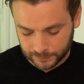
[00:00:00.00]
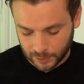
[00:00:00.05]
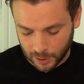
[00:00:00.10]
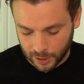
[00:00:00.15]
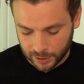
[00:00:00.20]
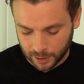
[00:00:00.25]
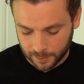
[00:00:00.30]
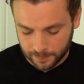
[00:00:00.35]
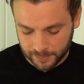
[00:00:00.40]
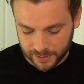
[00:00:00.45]

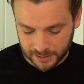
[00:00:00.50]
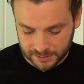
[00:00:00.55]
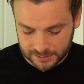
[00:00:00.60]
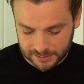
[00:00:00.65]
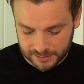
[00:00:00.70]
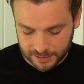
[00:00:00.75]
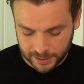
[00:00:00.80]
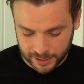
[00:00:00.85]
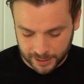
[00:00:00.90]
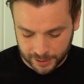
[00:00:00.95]
on our
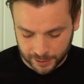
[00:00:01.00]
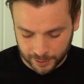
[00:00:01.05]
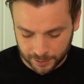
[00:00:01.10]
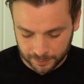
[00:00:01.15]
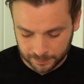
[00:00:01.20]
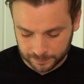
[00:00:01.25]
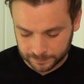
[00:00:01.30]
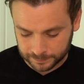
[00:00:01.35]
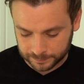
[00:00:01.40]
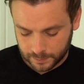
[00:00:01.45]
pizza
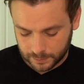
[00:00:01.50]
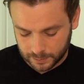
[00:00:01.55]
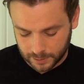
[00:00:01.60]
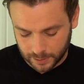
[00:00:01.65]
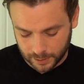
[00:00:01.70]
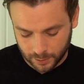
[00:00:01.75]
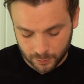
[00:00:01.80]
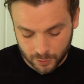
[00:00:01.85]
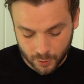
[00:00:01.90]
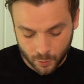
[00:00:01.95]
here.
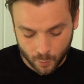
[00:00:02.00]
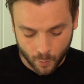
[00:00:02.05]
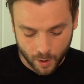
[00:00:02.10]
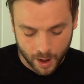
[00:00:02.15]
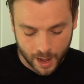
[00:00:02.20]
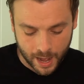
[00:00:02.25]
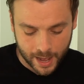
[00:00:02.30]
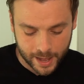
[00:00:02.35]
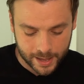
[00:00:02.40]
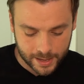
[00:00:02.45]
I don't know
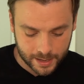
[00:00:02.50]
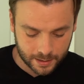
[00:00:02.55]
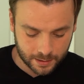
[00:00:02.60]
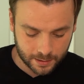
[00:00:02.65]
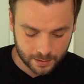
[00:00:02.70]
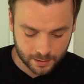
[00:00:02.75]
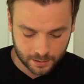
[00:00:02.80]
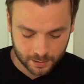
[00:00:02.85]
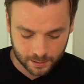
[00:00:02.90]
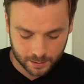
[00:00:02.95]
why
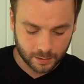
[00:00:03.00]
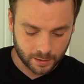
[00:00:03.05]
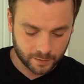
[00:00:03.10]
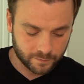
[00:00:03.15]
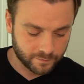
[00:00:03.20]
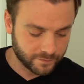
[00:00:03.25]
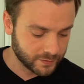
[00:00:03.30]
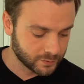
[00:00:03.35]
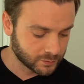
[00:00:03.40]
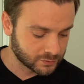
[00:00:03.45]
I
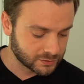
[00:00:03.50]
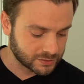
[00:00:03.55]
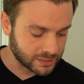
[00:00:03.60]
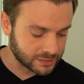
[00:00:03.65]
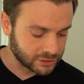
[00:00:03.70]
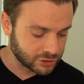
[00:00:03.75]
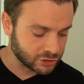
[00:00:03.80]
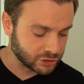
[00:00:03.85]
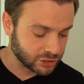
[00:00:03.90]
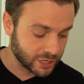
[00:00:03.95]
feel
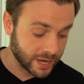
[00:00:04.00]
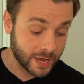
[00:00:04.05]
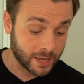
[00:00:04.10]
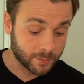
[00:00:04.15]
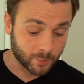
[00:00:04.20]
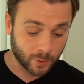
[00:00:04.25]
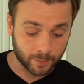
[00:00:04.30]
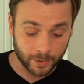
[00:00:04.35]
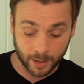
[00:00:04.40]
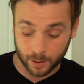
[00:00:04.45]
such
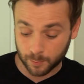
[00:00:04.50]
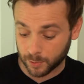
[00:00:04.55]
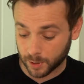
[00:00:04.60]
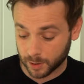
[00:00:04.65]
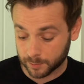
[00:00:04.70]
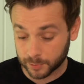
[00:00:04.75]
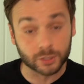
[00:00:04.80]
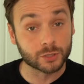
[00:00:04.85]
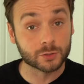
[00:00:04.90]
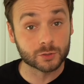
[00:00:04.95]
shame about
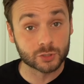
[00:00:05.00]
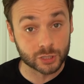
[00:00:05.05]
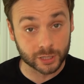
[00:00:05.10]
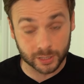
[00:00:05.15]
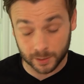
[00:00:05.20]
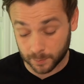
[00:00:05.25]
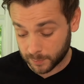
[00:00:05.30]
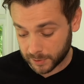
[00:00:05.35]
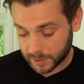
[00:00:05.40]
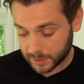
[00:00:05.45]
barbecue
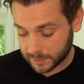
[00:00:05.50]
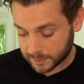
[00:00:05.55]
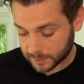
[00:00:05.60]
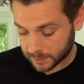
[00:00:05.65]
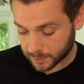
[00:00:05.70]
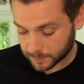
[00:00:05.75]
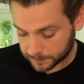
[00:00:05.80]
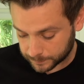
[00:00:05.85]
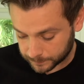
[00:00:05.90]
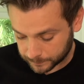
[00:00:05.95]
chicken pizza.